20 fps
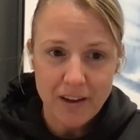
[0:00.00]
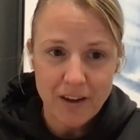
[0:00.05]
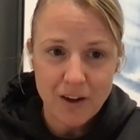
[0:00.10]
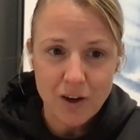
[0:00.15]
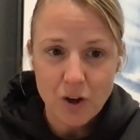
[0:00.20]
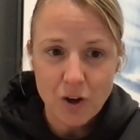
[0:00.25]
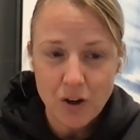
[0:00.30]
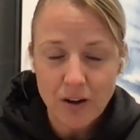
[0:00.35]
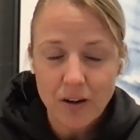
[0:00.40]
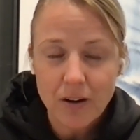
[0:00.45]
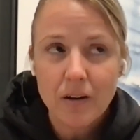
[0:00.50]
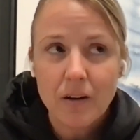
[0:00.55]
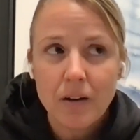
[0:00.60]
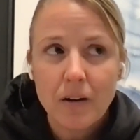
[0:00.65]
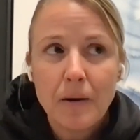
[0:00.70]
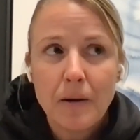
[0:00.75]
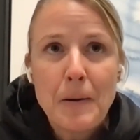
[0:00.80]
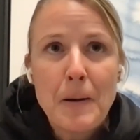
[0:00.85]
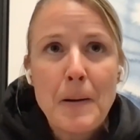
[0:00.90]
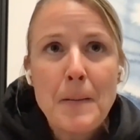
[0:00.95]
they could.
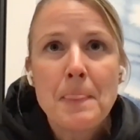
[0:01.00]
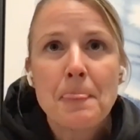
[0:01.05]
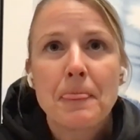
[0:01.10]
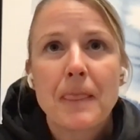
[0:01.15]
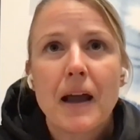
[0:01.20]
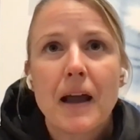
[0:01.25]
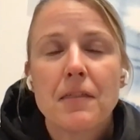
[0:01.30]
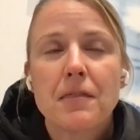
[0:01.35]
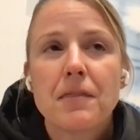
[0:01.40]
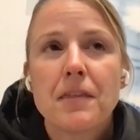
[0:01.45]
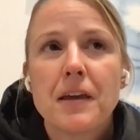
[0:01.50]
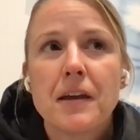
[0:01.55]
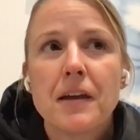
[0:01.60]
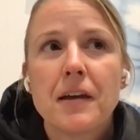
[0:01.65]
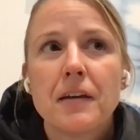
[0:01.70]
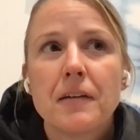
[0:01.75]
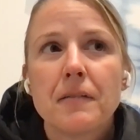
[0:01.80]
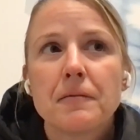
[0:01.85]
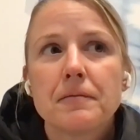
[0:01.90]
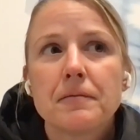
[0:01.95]
I
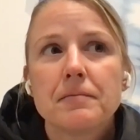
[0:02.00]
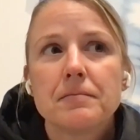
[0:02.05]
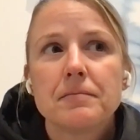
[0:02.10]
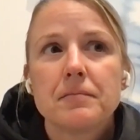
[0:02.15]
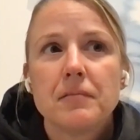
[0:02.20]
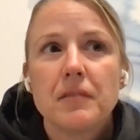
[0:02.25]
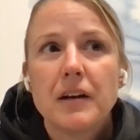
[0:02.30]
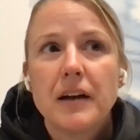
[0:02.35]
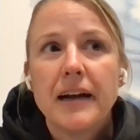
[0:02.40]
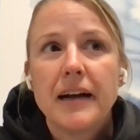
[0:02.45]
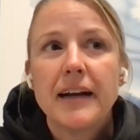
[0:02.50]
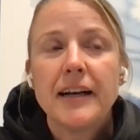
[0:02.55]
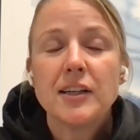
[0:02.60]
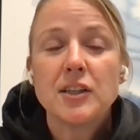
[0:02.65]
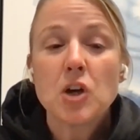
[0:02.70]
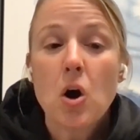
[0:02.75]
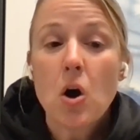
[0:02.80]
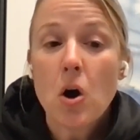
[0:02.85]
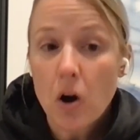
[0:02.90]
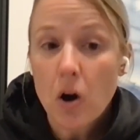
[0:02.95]
think
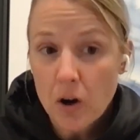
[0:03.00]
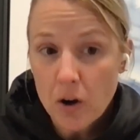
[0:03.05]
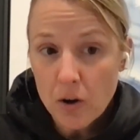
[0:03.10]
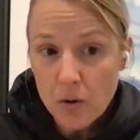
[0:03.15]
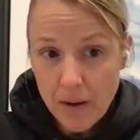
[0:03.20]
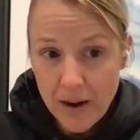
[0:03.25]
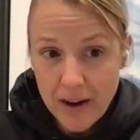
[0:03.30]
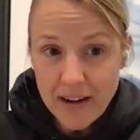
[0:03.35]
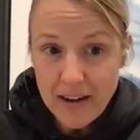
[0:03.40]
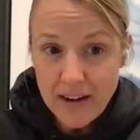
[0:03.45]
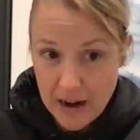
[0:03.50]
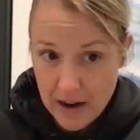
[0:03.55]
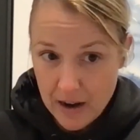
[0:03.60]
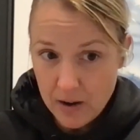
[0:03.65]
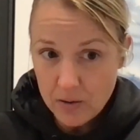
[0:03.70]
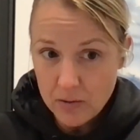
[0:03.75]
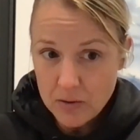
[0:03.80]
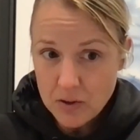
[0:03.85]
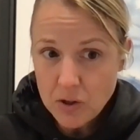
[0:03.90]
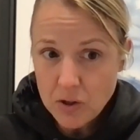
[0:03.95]
it's hard right
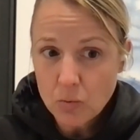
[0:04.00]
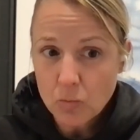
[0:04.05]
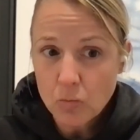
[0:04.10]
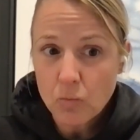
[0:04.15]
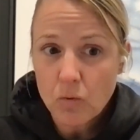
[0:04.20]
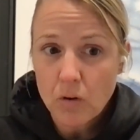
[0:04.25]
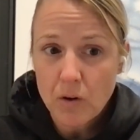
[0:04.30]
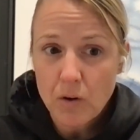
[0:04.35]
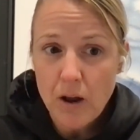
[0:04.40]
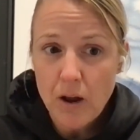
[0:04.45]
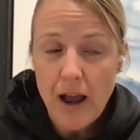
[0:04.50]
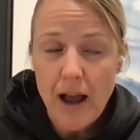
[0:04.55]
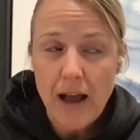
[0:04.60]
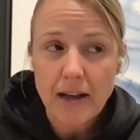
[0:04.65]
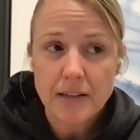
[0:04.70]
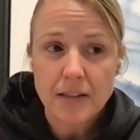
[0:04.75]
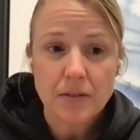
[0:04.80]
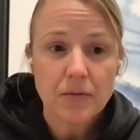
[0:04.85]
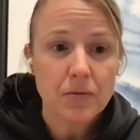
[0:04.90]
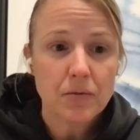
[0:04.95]
now. So
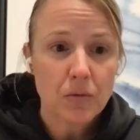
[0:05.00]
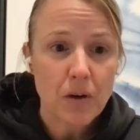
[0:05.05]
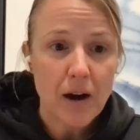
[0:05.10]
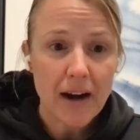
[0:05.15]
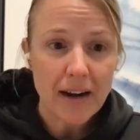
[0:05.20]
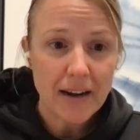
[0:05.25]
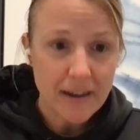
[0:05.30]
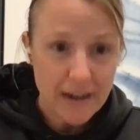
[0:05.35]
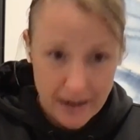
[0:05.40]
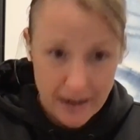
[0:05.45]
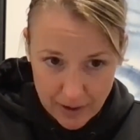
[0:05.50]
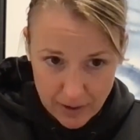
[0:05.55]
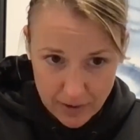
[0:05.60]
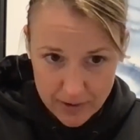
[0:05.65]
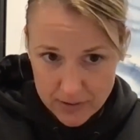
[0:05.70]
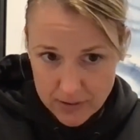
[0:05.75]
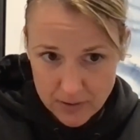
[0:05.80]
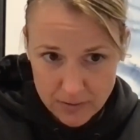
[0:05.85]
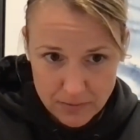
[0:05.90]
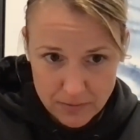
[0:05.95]
as of right
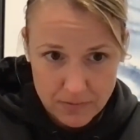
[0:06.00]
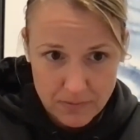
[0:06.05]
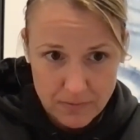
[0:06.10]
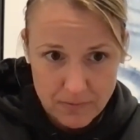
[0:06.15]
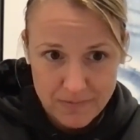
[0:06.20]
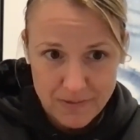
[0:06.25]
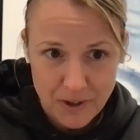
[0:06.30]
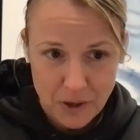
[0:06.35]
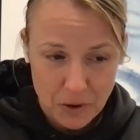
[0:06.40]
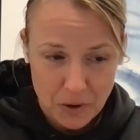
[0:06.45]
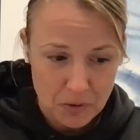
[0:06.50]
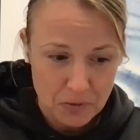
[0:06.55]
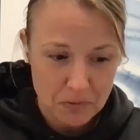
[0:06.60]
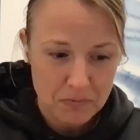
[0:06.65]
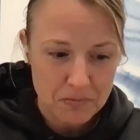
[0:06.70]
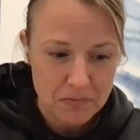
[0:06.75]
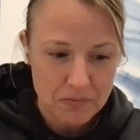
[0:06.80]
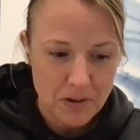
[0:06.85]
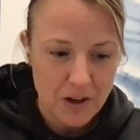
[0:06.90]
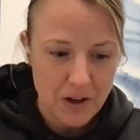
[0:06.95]
now, as of, you
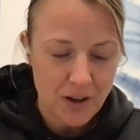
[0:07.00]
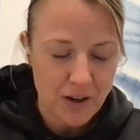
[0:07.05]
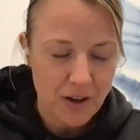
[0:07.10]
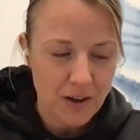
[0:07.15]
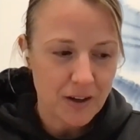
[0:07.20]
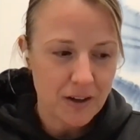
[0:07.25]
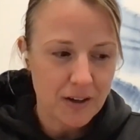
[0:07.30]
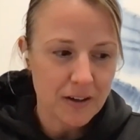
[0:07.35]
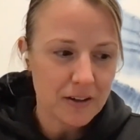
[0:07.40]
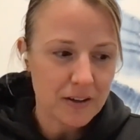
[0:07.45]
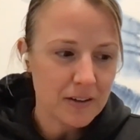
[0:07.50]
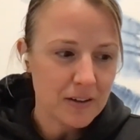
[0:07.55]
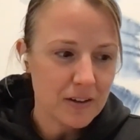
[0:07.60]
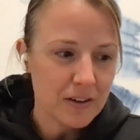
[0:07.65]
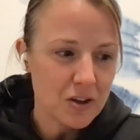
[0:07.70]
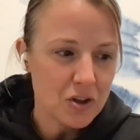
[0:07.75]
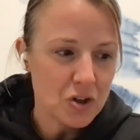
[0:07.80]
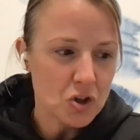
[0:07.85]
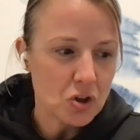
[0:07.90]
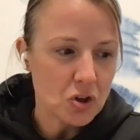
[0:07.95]
know,
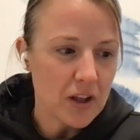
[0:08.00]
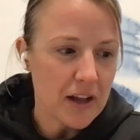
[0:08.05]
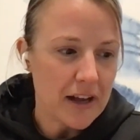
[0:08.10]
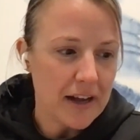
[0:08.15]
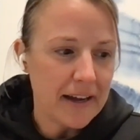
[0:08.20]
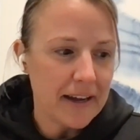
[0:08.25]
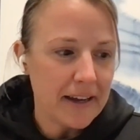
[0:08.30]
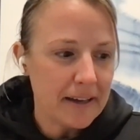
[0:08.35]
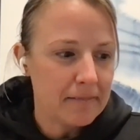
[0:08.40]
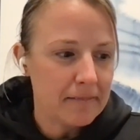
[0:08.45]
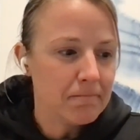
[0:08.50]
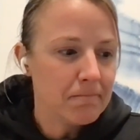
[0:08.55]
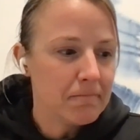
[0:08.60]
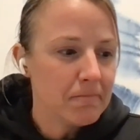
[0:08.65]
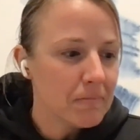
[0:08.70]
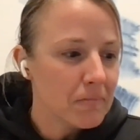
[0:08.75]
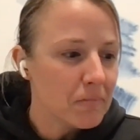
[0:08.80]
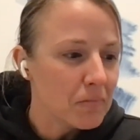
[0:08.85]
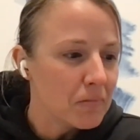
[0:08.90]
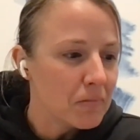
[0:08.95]
July,
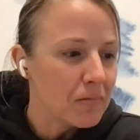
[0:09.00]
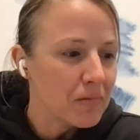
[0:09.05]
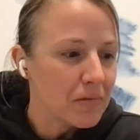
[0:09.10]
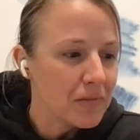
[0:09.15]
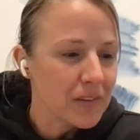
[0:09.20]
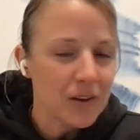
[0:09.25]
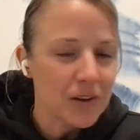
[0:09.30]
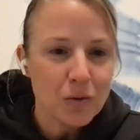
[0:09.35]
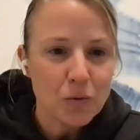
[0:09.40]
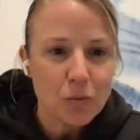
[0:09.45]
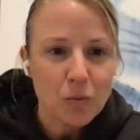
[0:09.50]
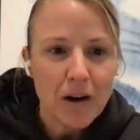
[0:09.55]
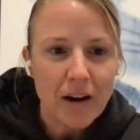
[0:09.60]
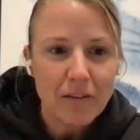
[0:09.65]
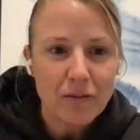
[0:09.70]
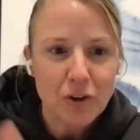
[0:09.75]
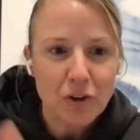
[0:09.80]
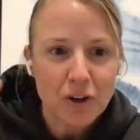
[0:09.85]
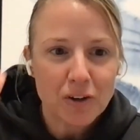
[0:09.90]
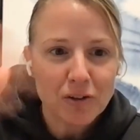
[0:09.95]

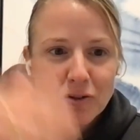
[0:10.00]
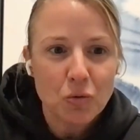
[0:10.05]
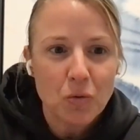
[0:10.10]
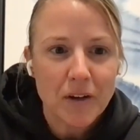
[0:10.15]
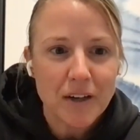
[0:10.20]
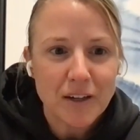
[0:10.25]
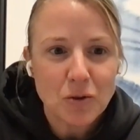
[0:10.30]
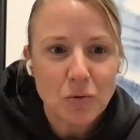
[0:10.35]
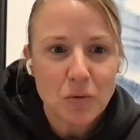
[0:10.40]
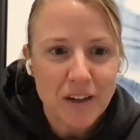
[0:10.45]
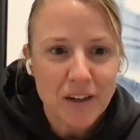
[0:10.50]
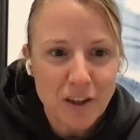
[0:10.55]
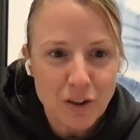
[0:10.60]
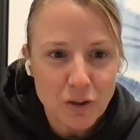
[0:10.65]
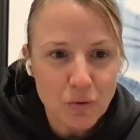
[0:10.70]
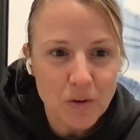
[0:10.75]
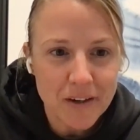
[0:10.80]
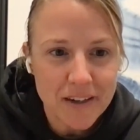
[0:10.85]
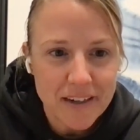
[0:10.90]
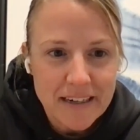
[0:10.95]
whatever,
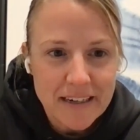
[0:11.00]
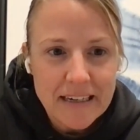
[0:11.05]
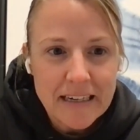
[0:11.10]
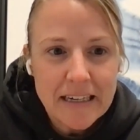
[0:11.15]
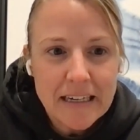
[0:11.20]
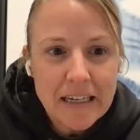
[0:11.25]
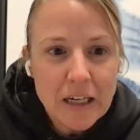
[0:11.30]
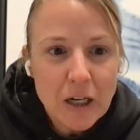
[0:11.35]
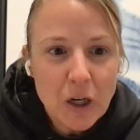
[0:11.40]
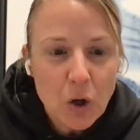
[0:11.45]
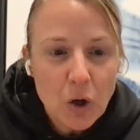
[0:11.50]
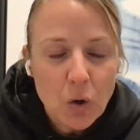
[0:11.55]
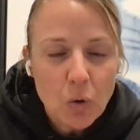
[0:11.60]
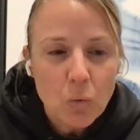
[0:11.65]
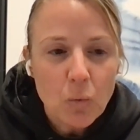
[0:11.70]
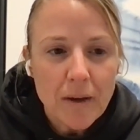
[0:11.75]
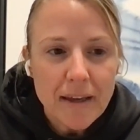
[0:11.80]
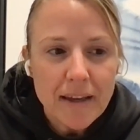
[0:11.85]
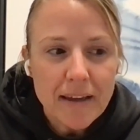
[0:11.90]
2023,